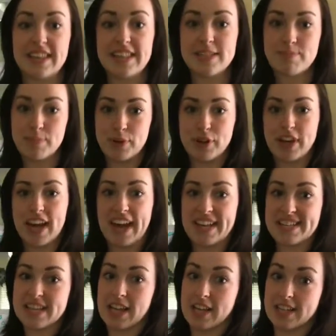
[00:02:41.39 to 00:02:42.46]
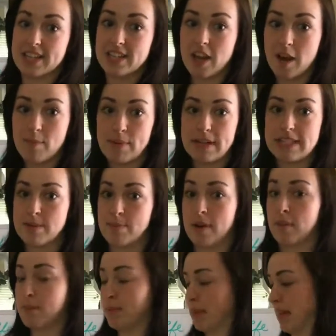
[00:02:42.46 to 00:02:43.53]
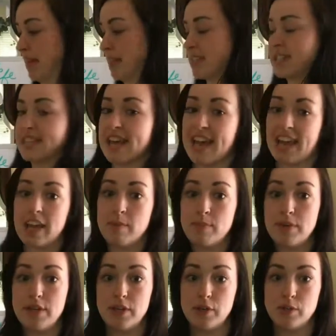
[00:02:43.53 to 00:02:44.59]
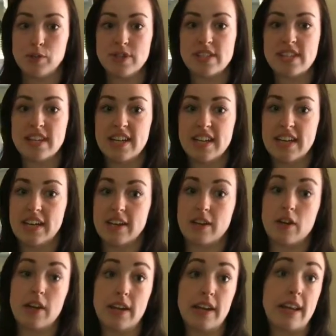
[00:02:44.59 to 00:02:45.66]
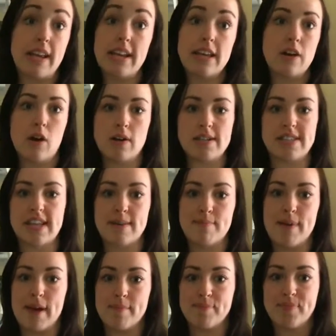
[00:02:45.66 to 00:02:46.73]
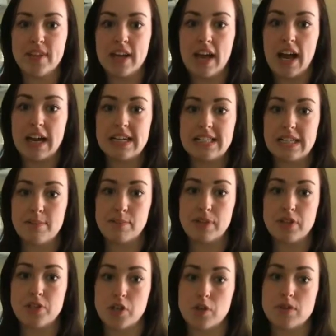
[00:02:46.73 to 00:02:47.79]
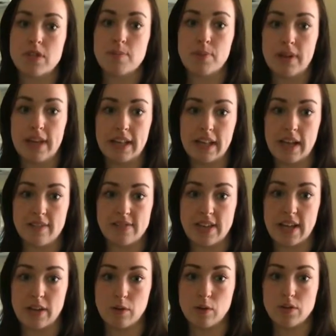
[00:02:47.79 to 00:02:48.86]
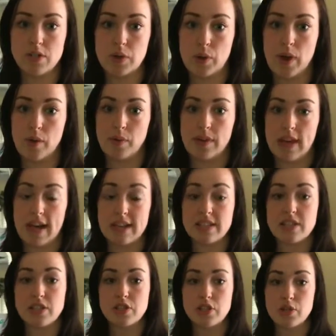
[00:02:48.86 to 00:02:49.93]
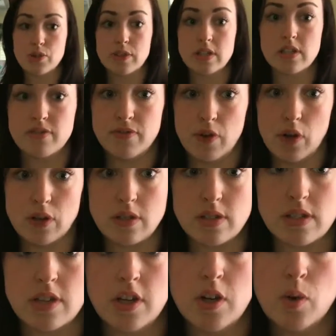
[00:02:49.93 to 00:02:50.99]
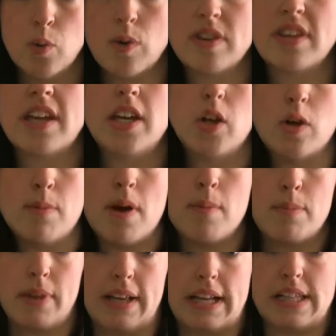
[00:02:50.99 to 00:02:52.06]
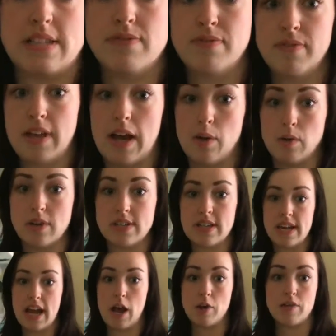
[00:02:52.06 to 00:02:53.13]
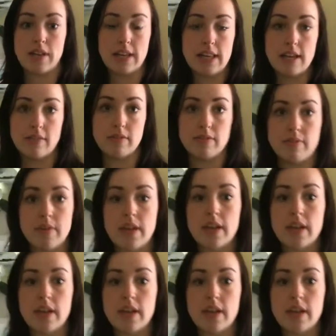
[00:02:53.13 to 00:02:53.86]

This book has lots of topics about plants that can be used in any concept map. I simply chose the plant life cycle, so I would ask the students first what they know about plants and flowers and how they live.